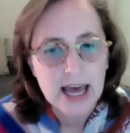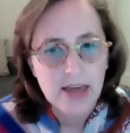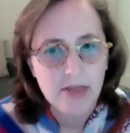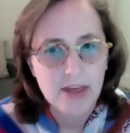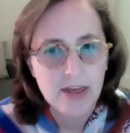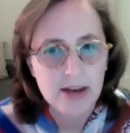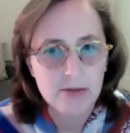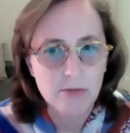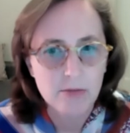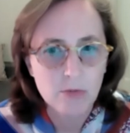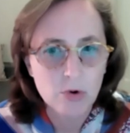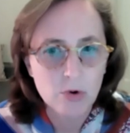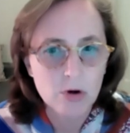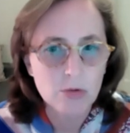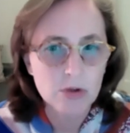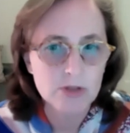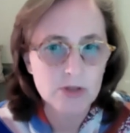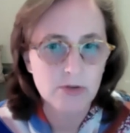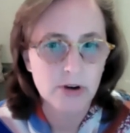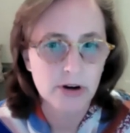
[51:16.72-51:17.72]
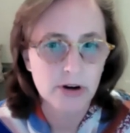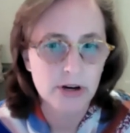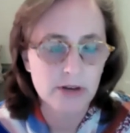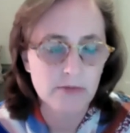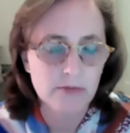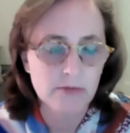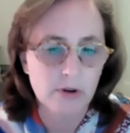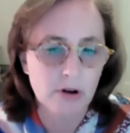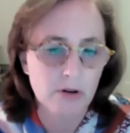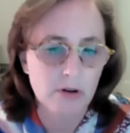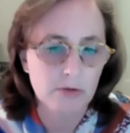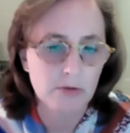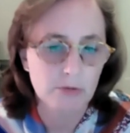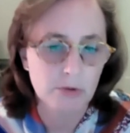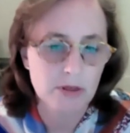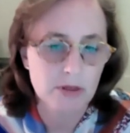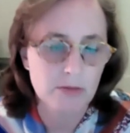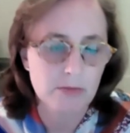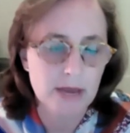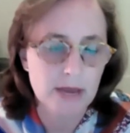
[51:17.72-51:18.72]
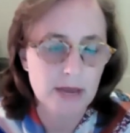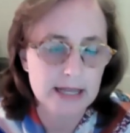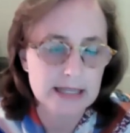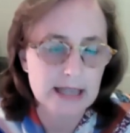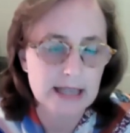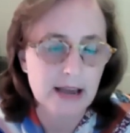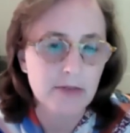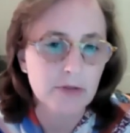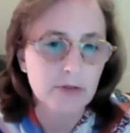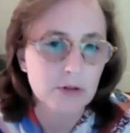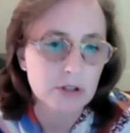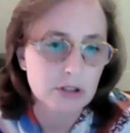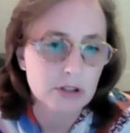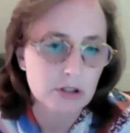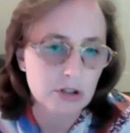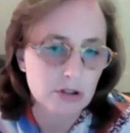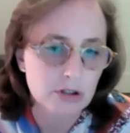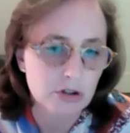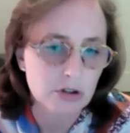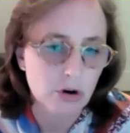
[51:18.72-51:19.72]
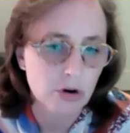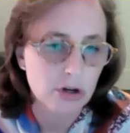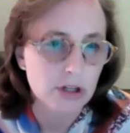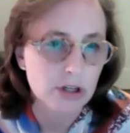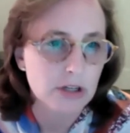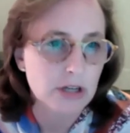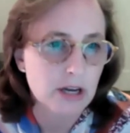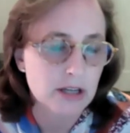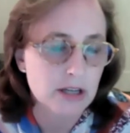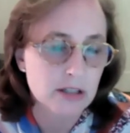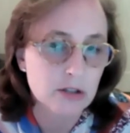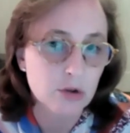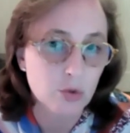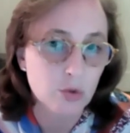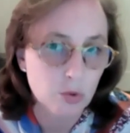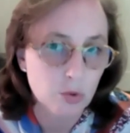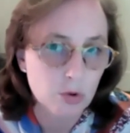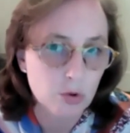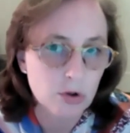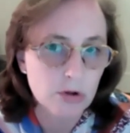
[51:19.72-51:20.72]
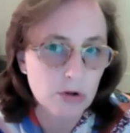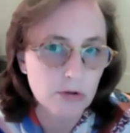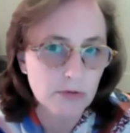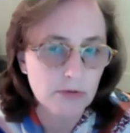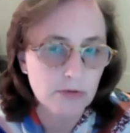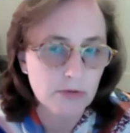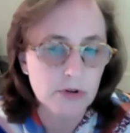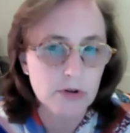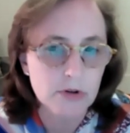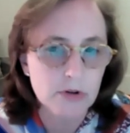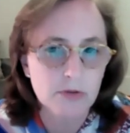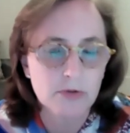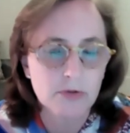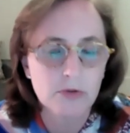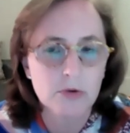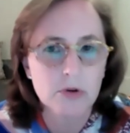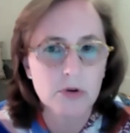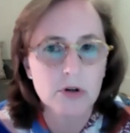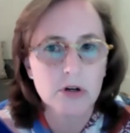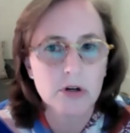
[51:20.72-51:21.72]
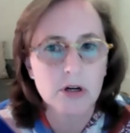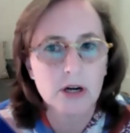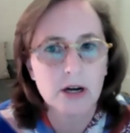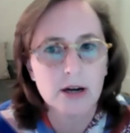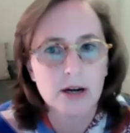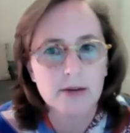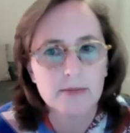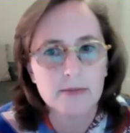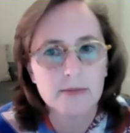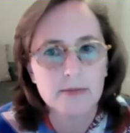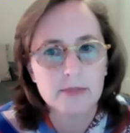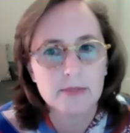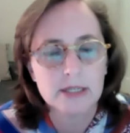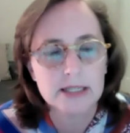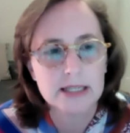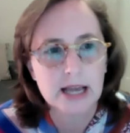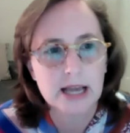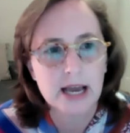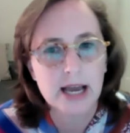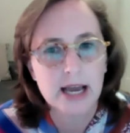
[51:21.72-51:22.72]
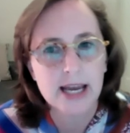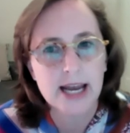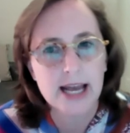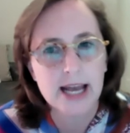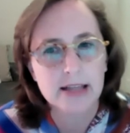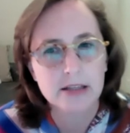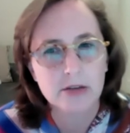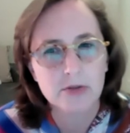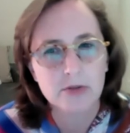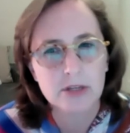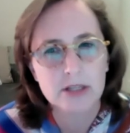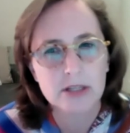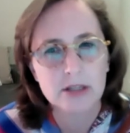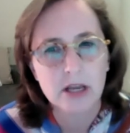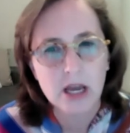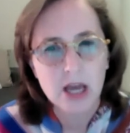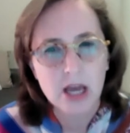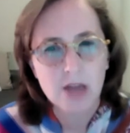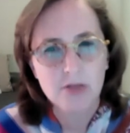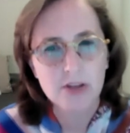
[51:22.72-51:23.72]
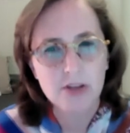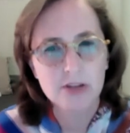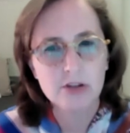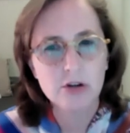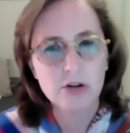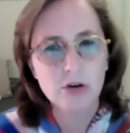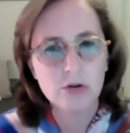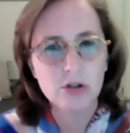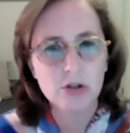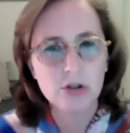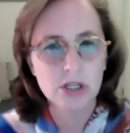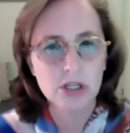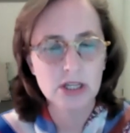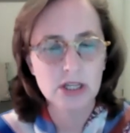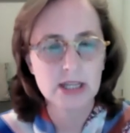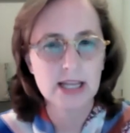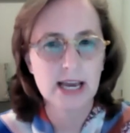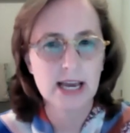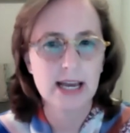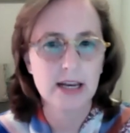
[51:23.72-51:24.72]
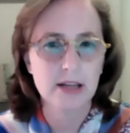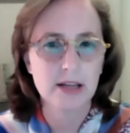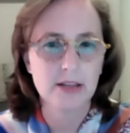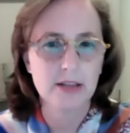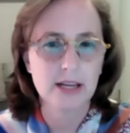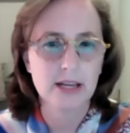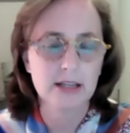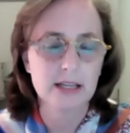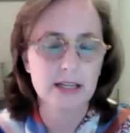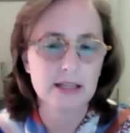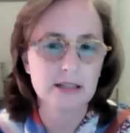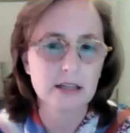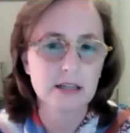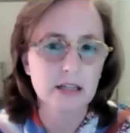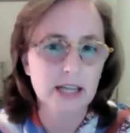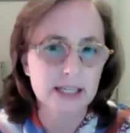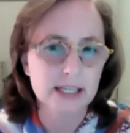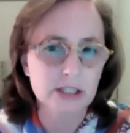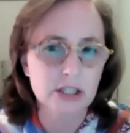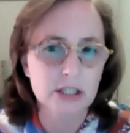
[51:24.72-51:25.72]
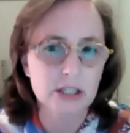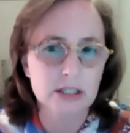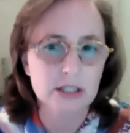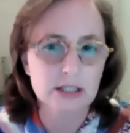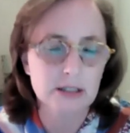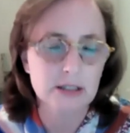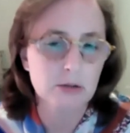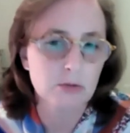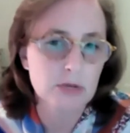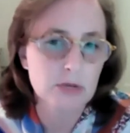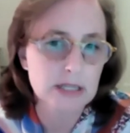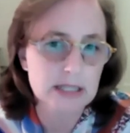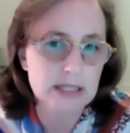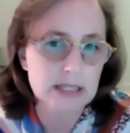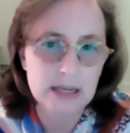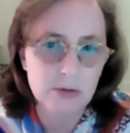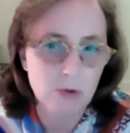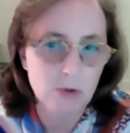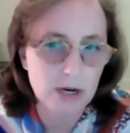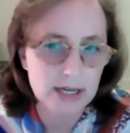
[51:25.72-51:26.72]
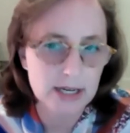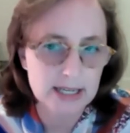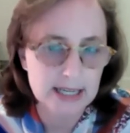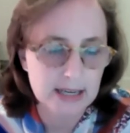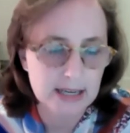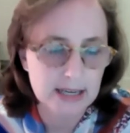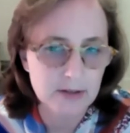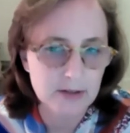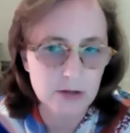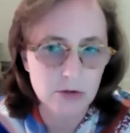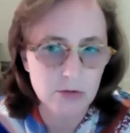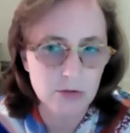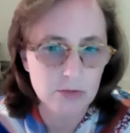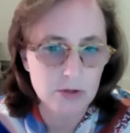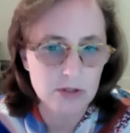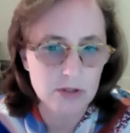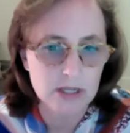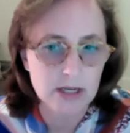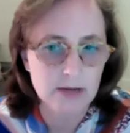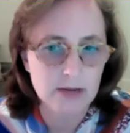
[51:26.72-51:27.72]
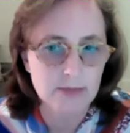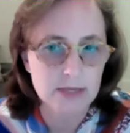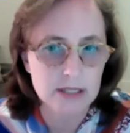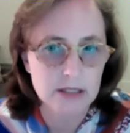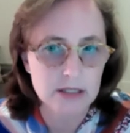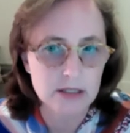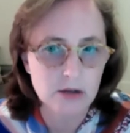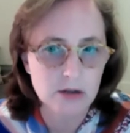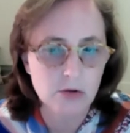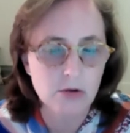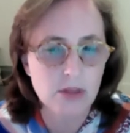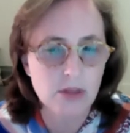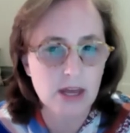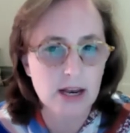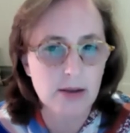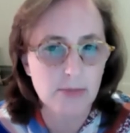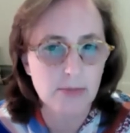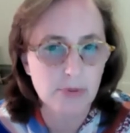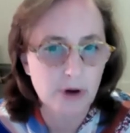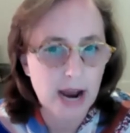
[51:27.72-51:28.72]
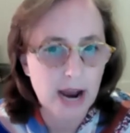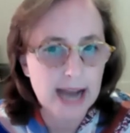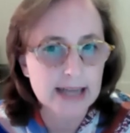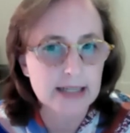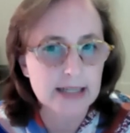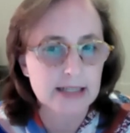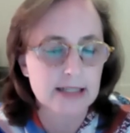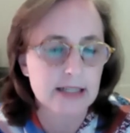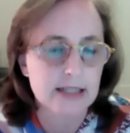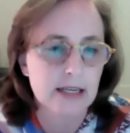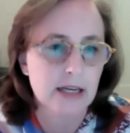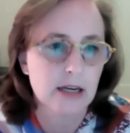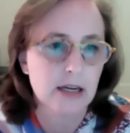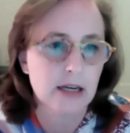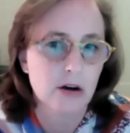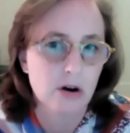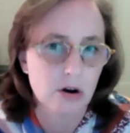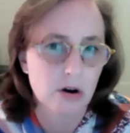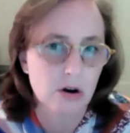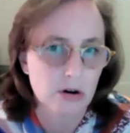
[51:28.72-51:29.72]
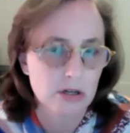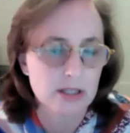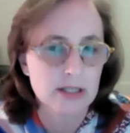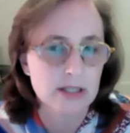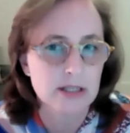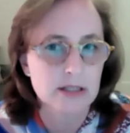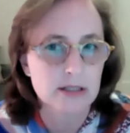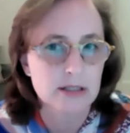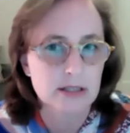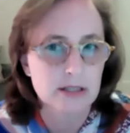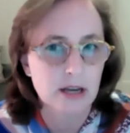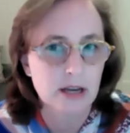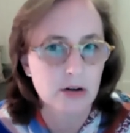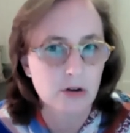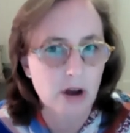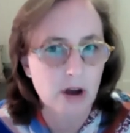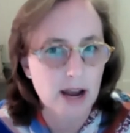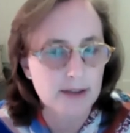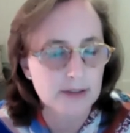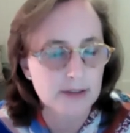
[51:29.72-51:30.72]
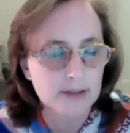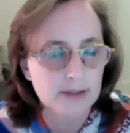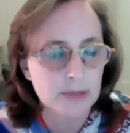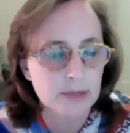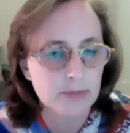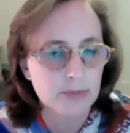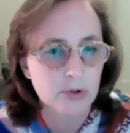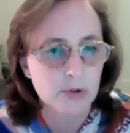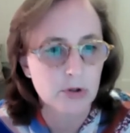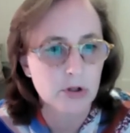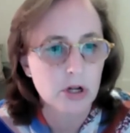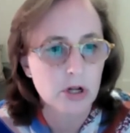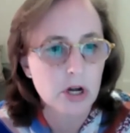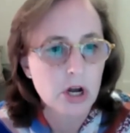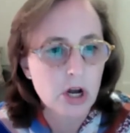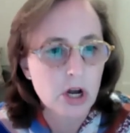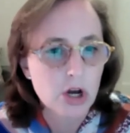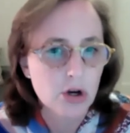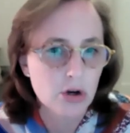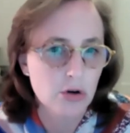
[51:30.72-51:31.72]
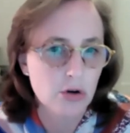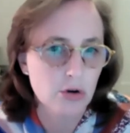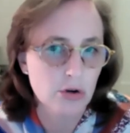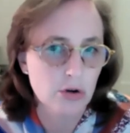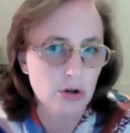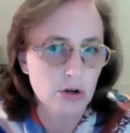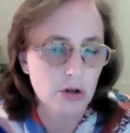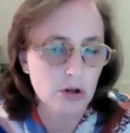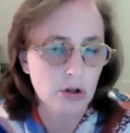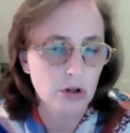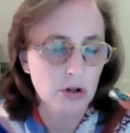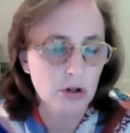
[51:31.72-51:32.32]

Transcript: that Moore was very involved with the Met's efforts to start a, a school for for um, design, and so this this notion that that these collections, the reason he wanted to give it to a museum is so that practicing artisans and craftspeople could